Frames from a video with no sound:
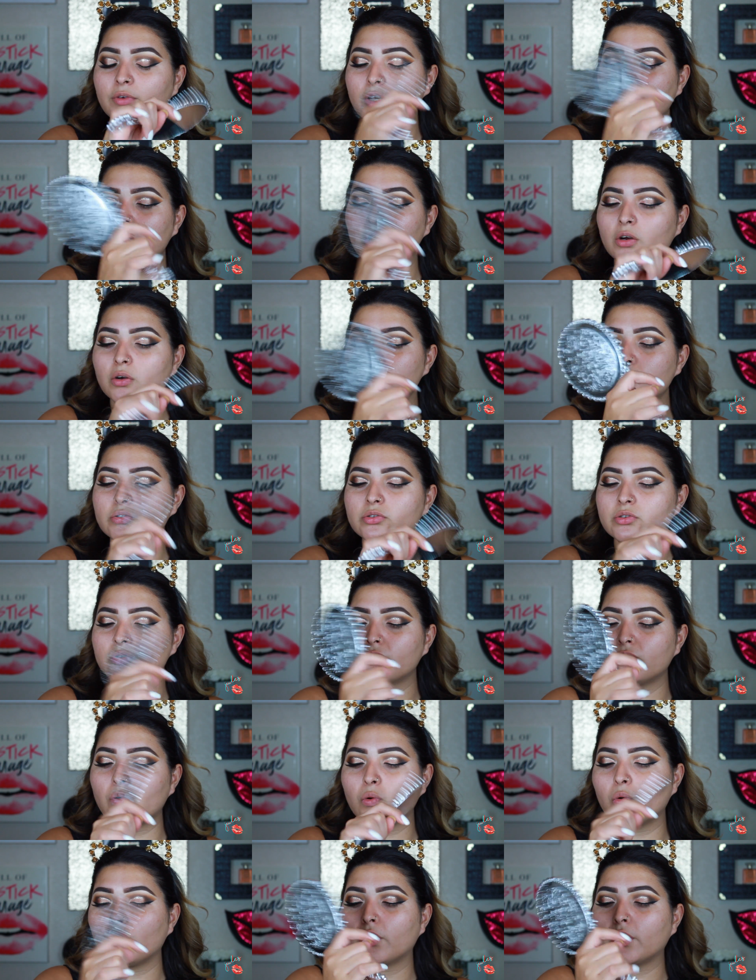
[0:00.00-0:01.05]
videos
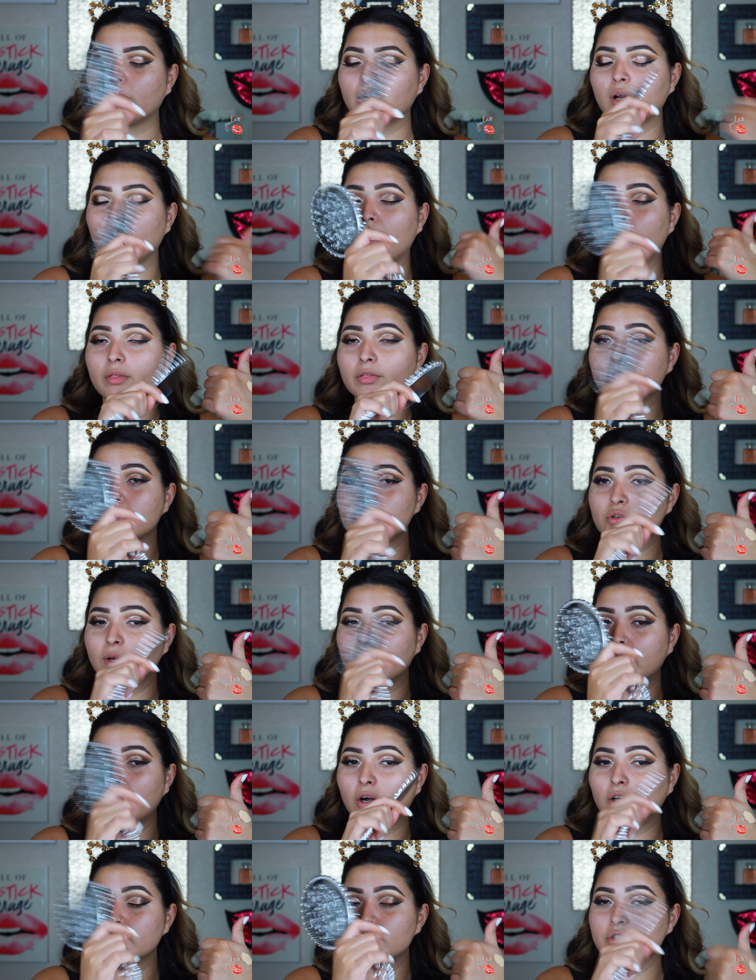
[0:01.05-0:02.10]
for the
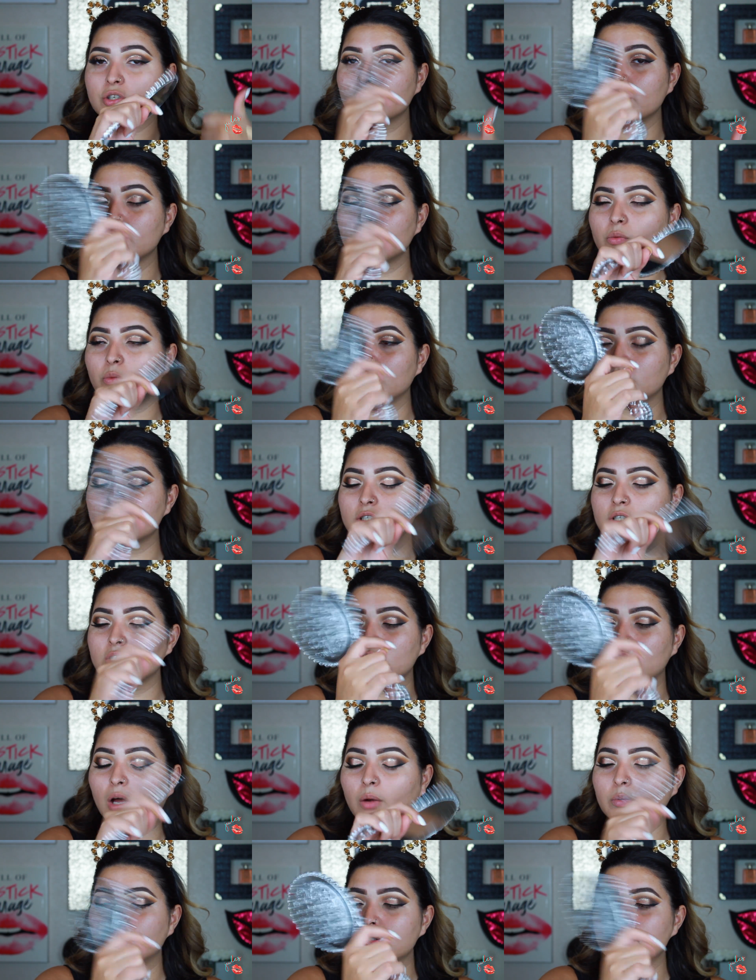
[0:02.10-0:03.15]
Drake concert, which
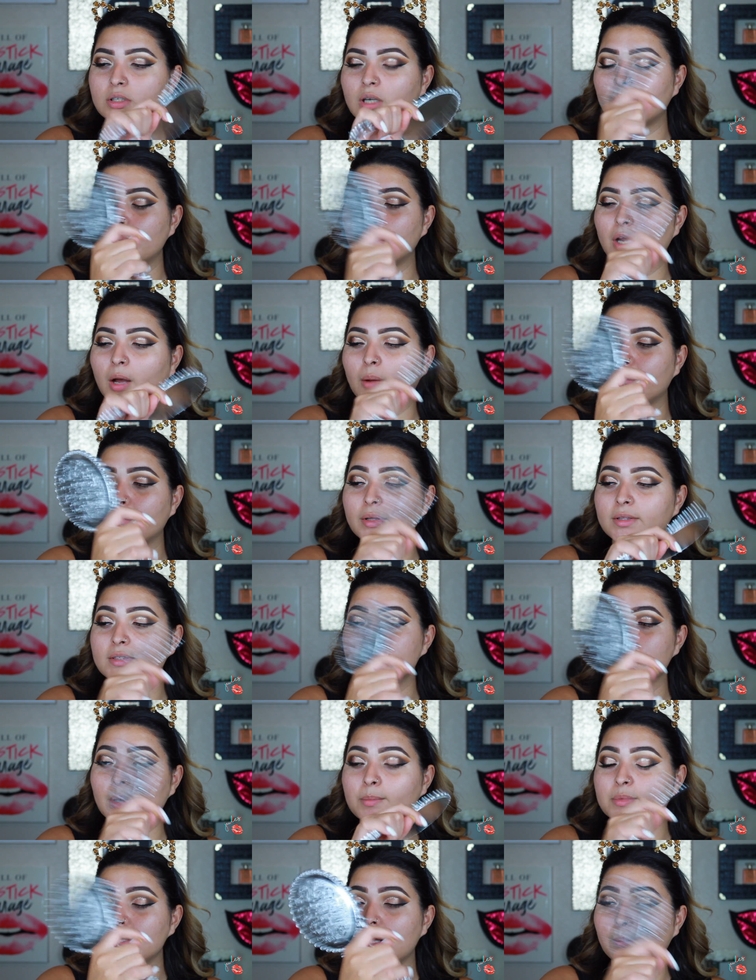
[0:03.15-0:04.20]
that one's coming up in
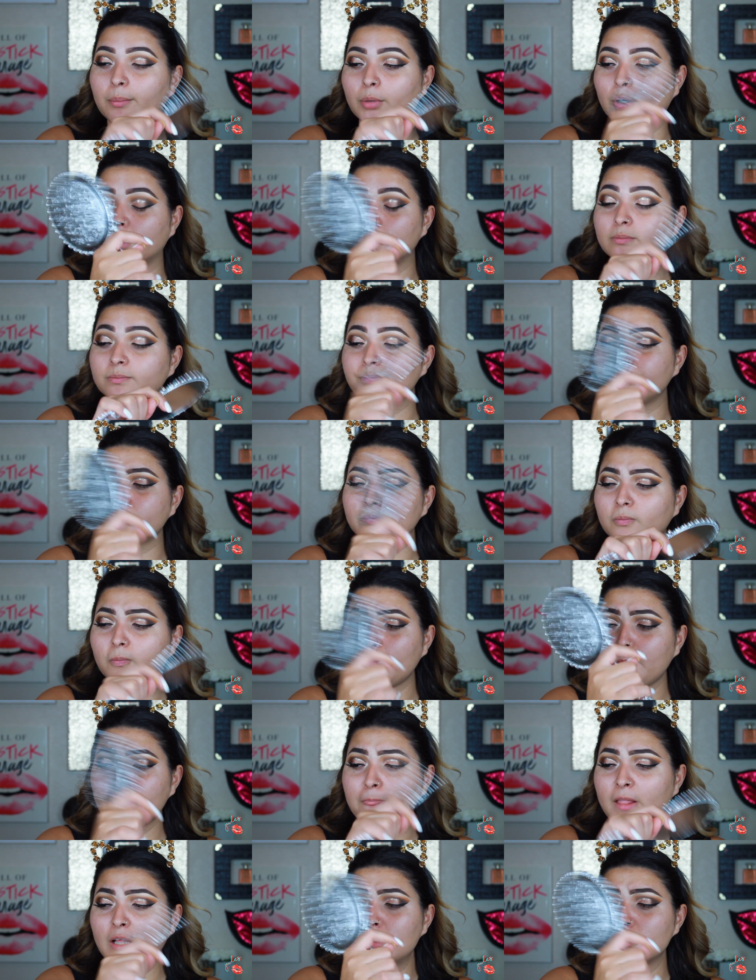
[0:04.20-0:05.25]
September.
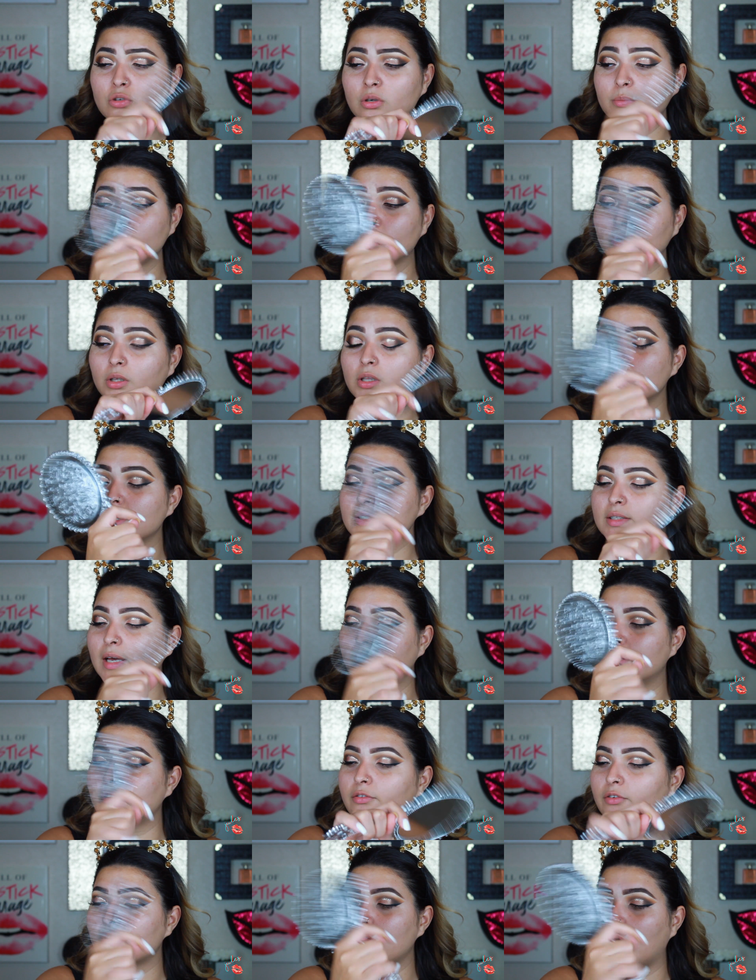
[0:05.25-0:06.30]
So I'm really
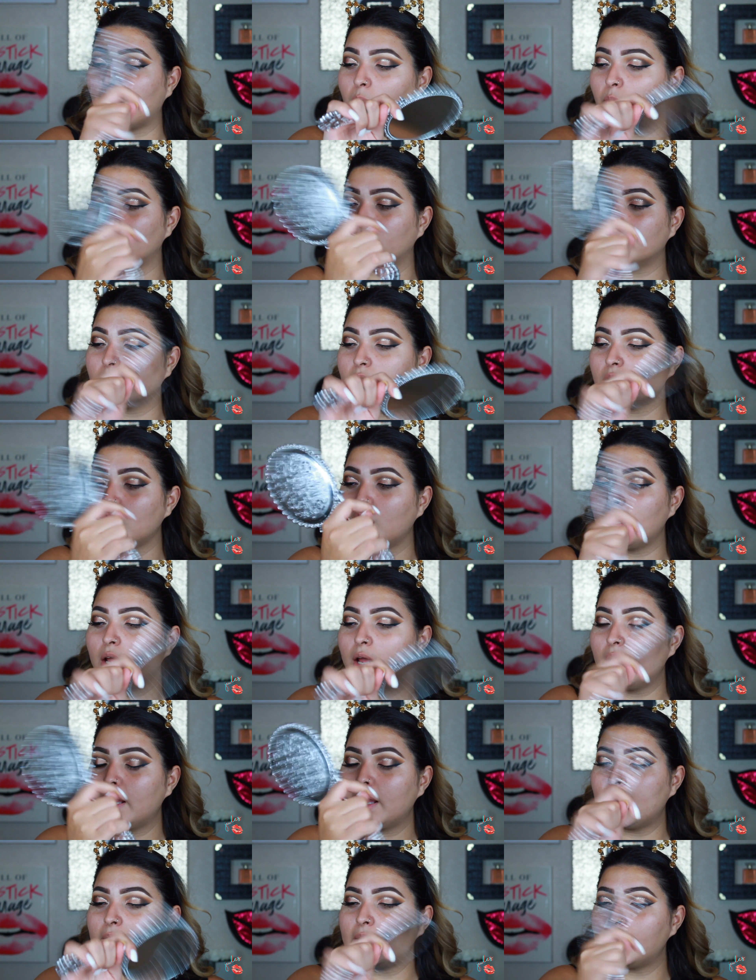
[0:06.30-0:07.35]
excited for that one.
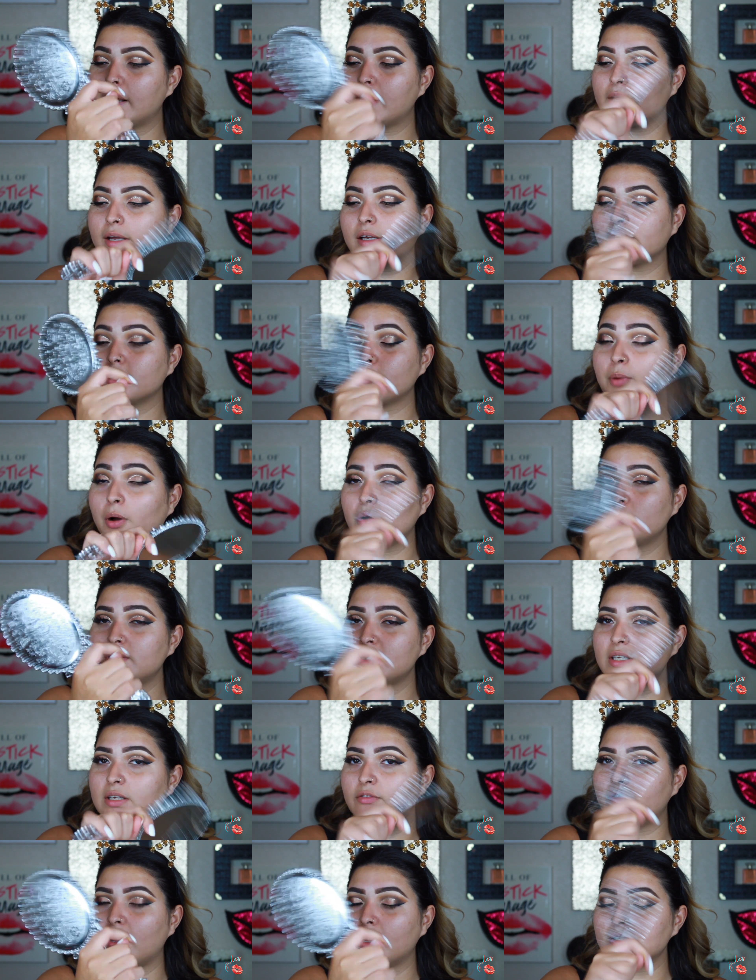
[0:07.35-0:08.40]
And
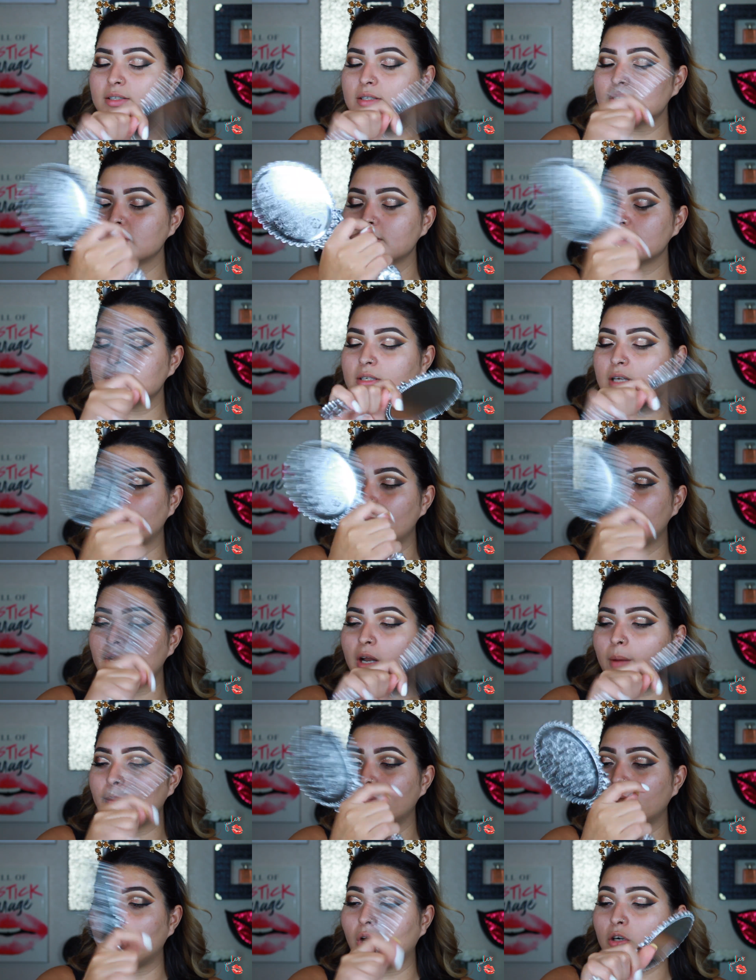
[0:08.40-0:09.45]
Posty Fest is coming
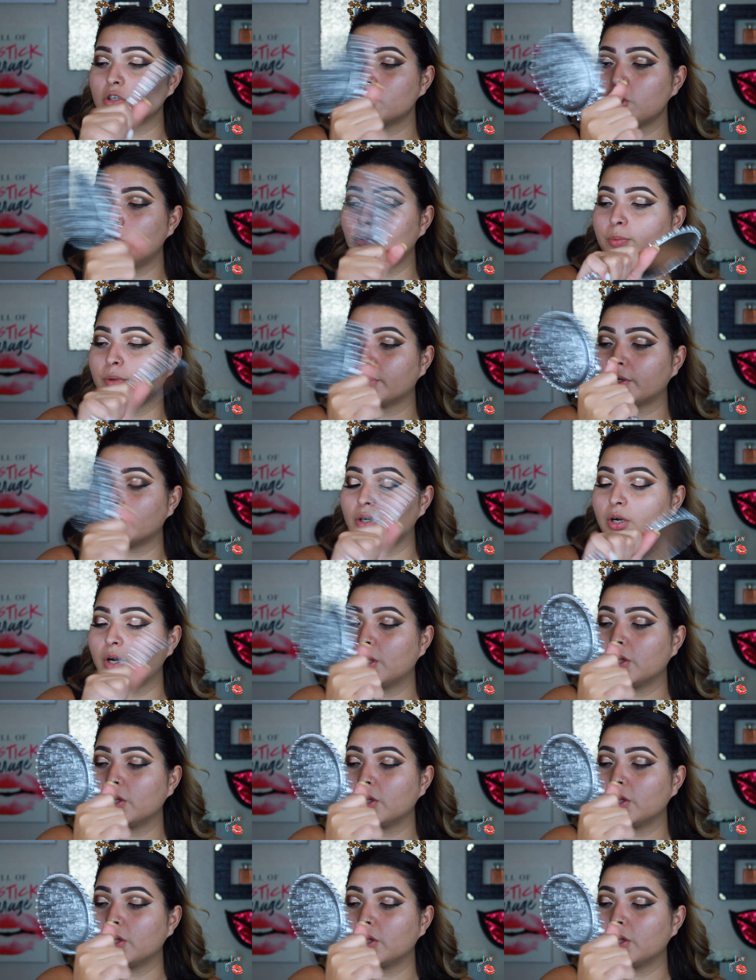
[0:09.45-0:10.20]
up in October.